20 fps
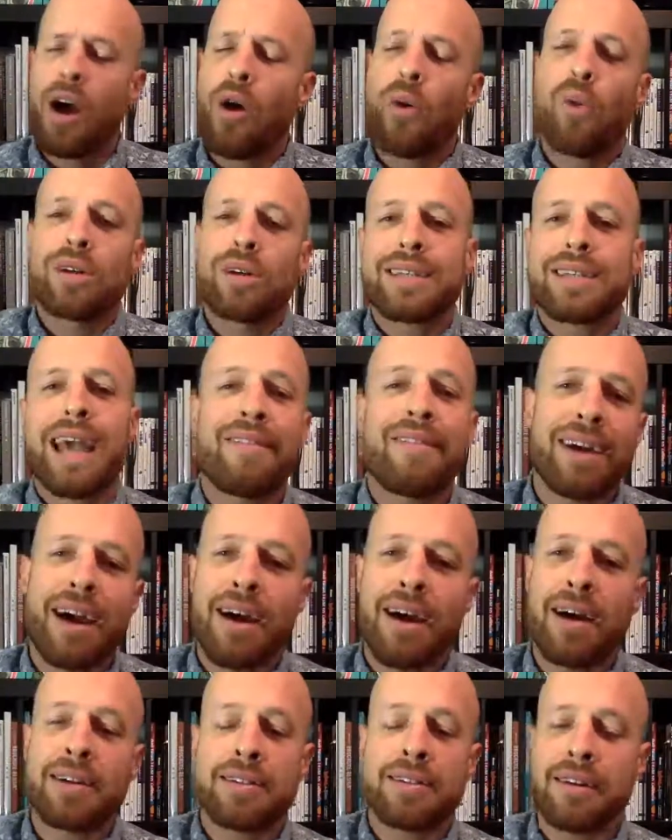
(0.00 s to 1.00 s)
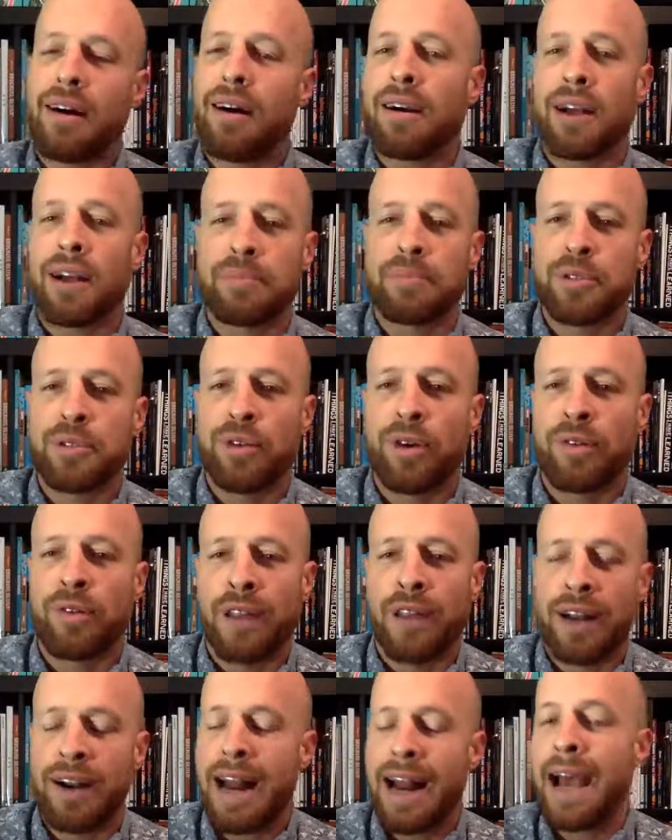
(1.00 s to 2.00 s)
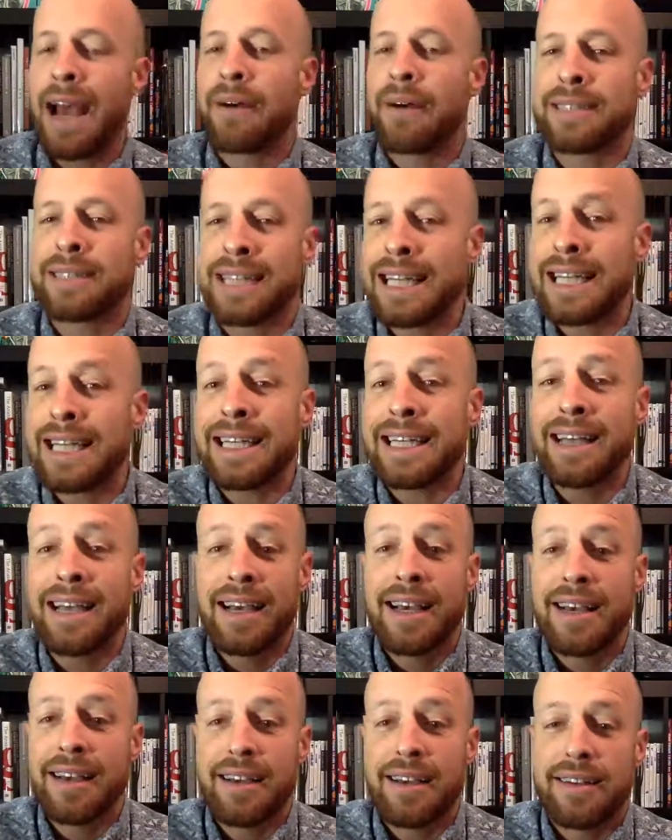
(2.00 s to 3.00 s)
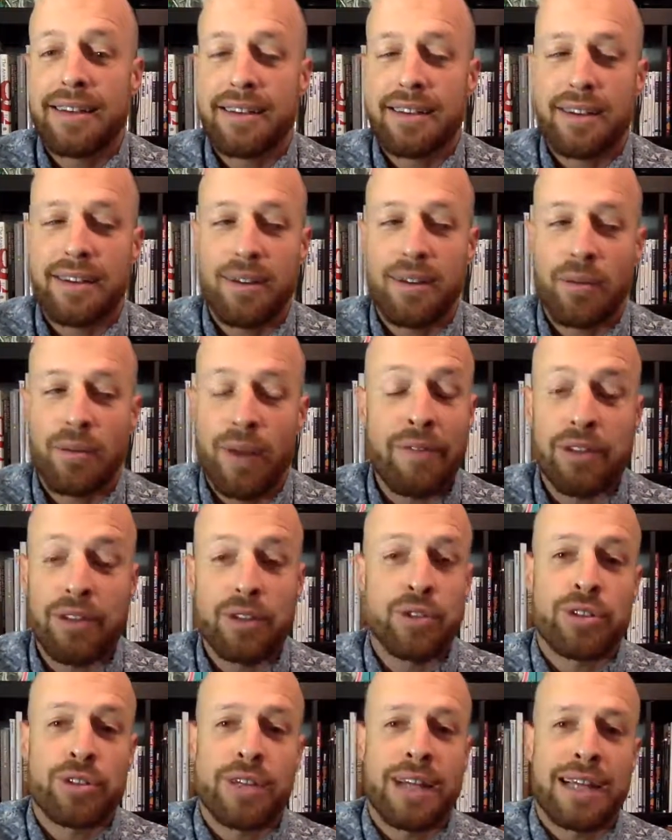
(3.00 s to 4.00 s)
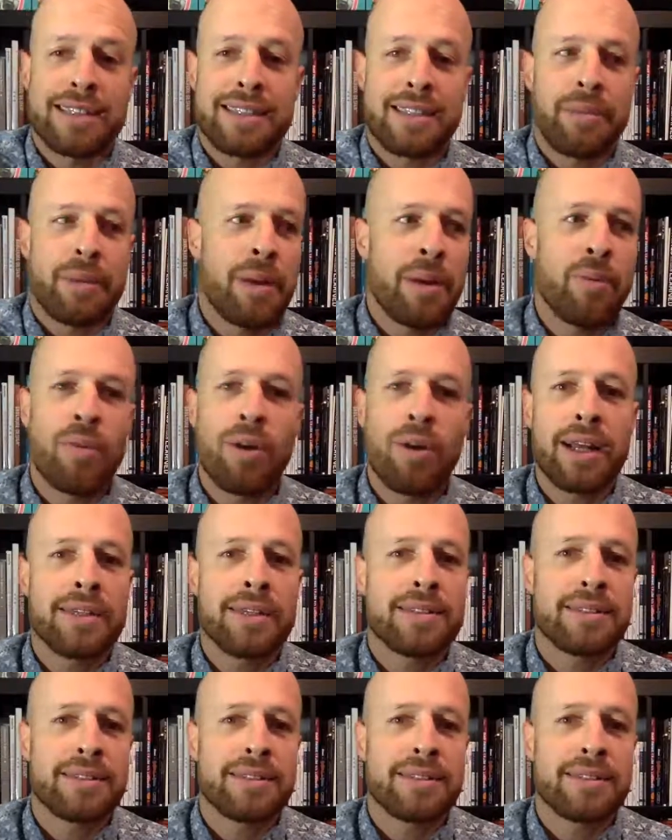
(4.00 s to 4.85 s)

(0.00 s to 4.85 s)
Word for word: What's Kevin Tong up to over there, and how is he revolutionizing the medium? What is,